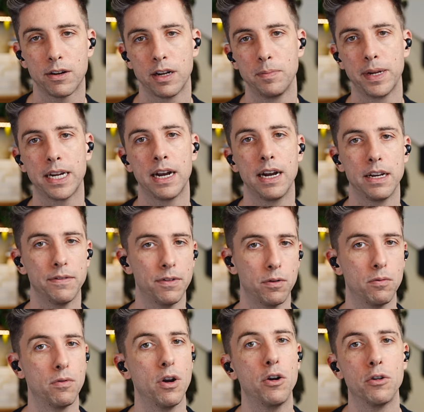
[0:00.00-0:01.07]
can be kind of a
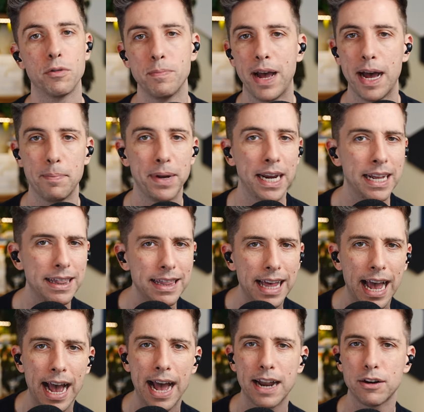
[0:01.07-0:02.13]
roadmap in
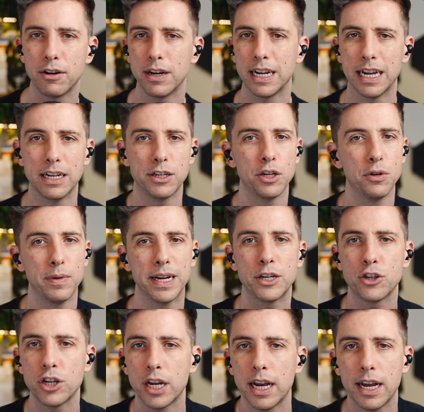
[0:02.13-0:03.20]
that or an
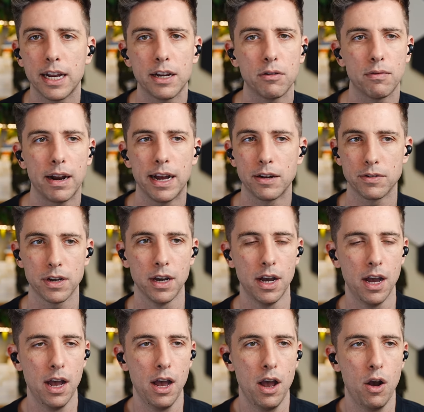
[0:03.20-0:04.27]
intuition around
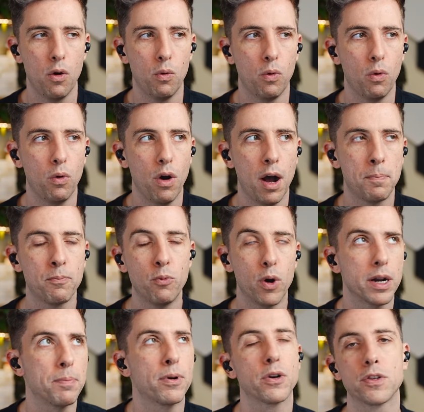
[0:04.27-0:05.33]
a,
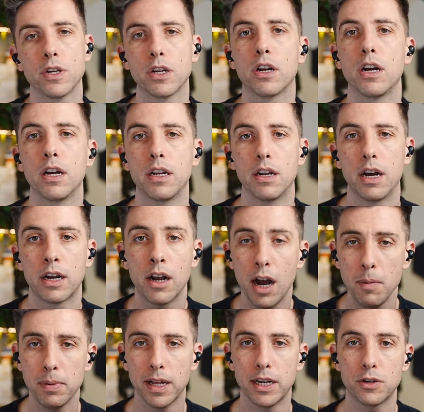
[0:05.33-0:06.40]
what a person could
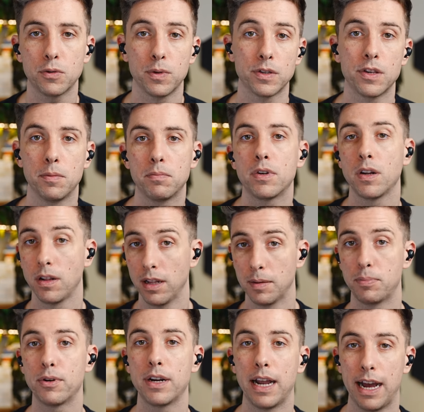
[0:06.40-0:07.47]
accomplish with some
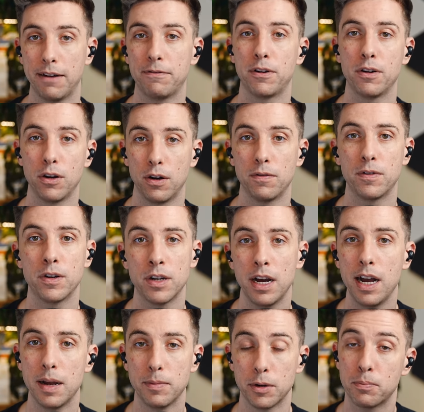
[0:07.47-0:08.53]
deliberate effort over
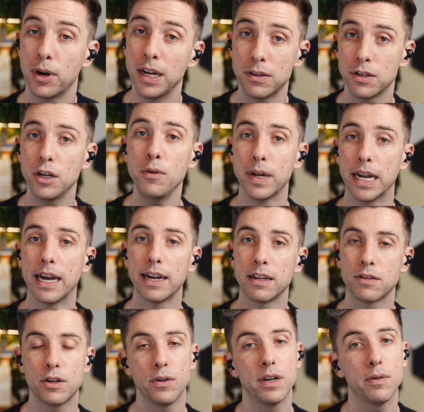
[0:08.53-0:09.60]
time. Your brain's doing it.
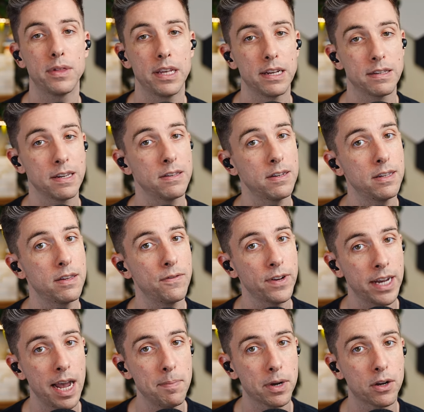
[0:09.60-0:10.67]
It's doing it with the assistance of a
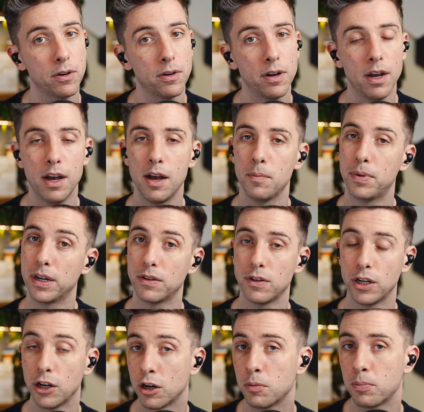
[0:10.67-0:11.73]
chemical, but it's
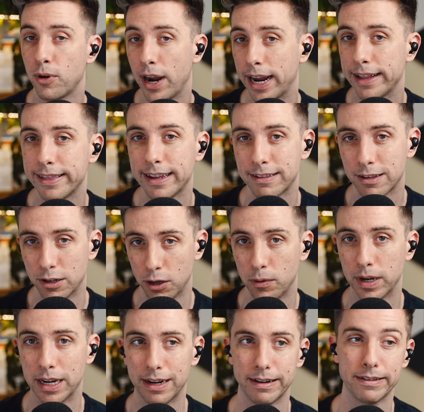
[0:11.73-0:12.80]
your brain that's
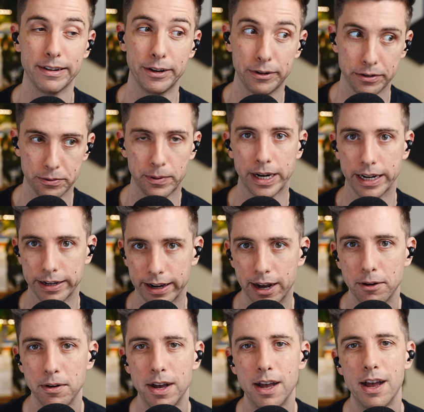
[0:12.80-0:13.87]
doing it as near as we can
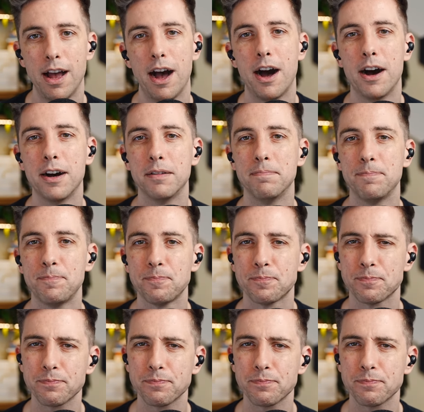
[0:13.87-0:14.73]
tell. Um,